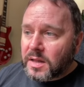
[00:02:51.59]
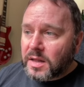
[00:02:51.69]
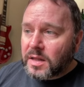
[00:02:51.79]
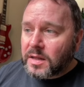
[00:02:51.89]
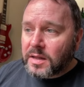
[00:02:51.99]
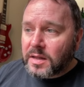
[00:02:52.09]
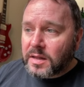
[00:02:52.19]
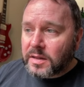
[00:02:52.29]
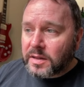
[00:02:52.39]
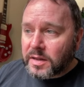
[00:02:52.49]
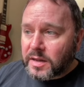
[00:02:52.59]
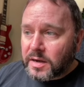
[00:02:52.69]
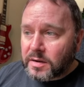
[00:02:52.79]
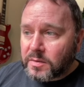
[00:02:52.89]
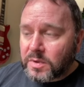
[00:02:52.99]
and
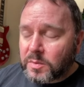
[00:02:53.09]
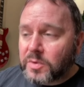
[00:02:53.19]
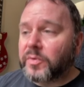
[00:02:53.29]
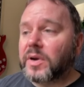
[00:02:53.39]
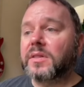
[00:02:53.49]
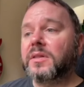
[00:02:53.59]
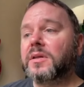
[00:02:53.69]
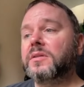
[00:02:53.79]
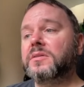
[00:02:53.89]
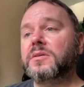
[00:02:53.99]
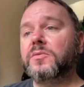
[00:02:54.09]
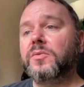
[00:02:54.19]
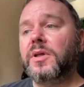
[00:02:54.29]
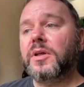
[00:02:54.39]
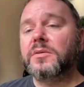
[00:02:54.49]
then we would write that
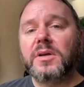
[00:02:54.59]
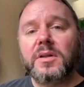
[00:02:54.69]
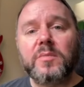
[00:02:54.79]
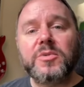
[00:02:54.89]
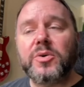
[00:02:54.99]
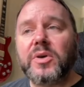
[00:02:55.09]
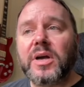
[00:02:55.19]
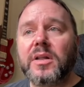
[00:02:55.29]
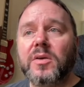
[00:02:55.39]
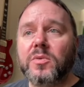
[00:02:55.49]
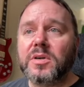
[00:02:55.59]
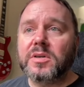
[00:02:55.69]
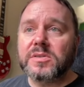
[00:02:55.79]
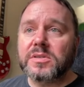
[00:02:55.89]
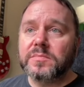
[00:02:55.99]
down there. Let me show you how that
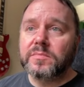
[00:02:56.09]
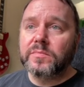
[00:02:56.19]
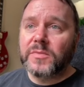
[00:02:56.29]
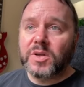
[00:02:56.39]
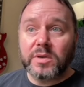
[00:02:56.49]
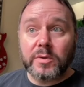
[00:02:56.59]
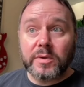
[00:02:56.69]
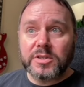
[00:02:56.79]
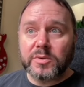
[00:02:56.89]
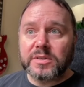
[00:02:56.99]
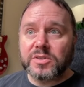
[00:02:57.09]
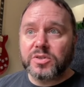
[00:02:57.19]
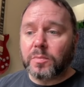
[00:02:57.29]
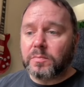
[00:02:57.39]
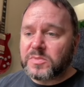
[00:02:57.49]
works when you are doing
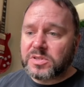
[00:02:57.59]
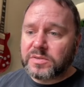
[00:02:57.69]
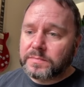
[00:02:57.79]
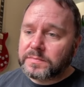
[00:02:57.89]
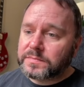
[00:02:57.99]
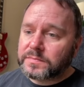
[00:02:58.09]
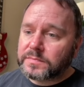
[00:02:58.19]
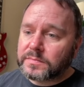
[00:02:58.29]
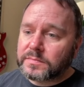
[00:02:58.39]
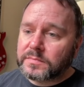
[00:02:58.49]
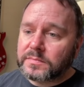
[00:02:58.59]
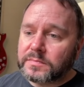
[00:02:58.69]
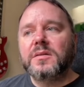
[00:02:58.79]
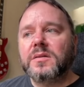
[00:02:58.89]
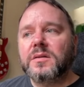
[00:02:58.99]
sums.
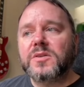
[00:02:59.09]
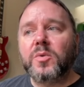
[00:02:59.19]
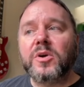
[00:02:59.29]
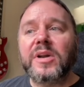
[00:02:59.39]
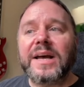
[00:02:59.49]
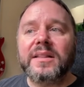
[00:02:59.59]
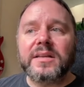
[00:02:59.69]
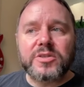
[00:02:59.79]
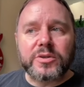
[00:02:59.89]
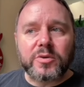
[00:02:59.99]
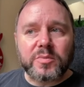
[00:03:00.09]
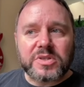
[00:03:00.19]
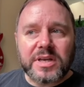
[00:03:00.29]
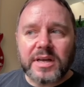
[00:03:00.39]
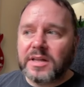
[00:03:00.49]
So we're going to add these two numbers
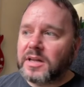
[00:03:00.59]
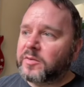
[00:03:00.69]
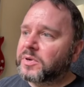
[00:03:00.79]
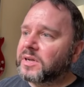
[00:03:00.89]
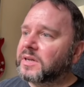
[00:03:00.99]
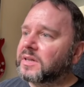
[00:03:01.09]
together. I've put a little